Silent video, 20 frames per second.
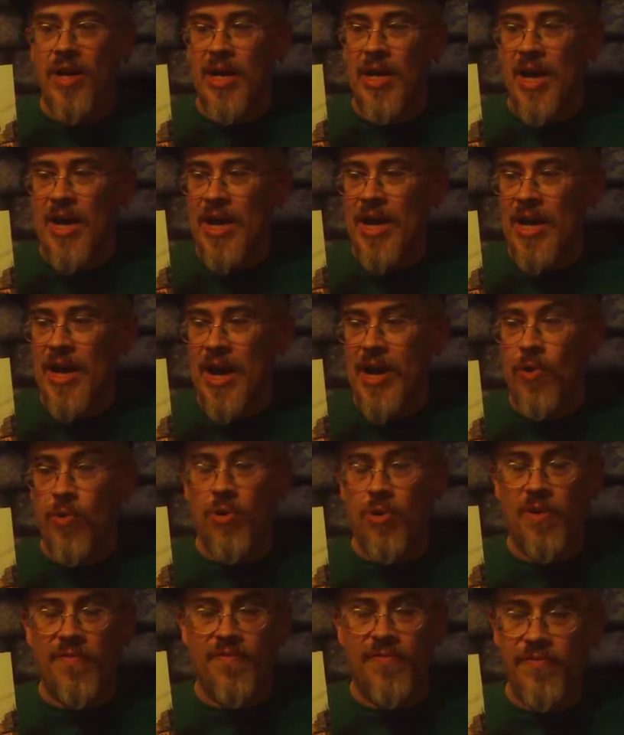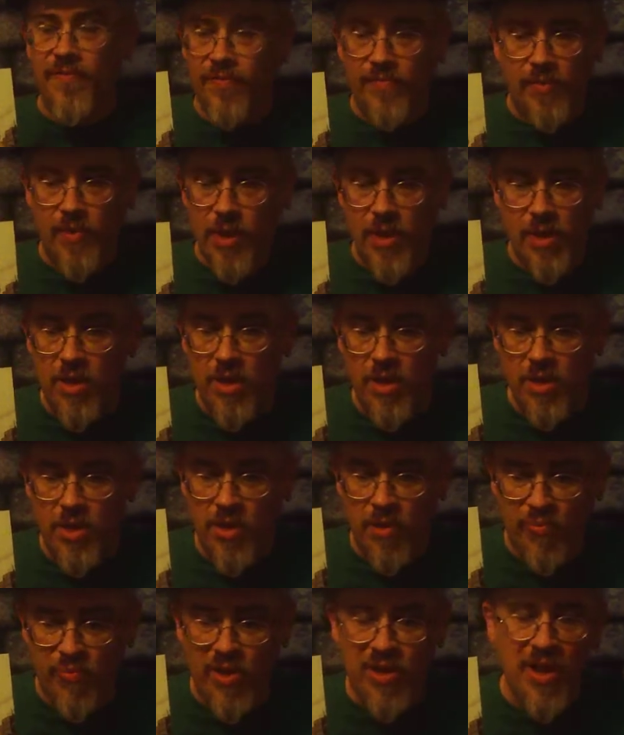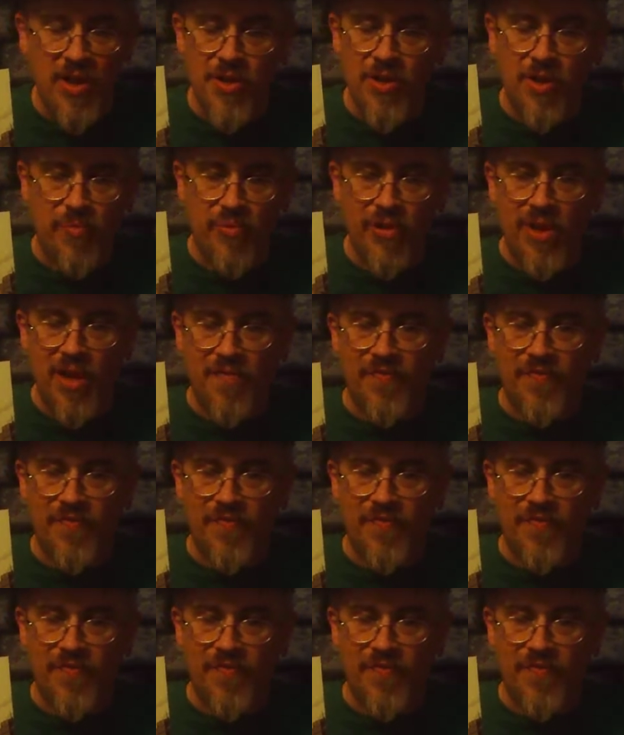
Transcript: I don't know if you can probably